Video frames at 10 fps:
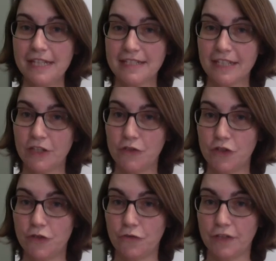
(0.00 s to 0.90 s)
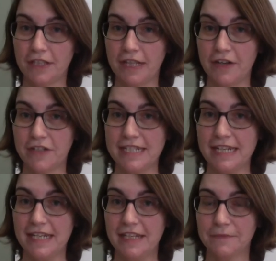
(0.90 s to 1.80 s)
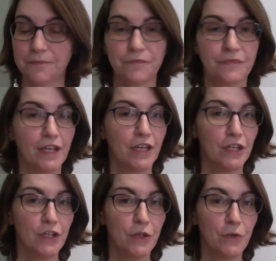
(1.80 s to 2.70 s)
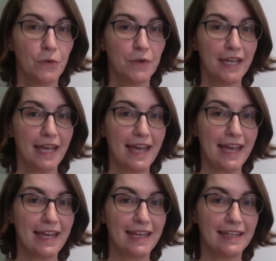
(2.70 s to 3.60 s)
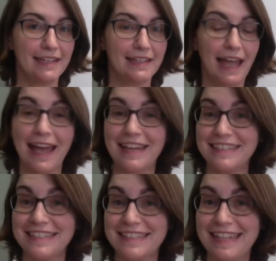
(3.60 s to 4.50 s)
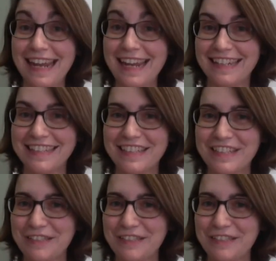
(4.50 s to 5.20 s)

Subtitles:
can you do for the letter D? You can dance.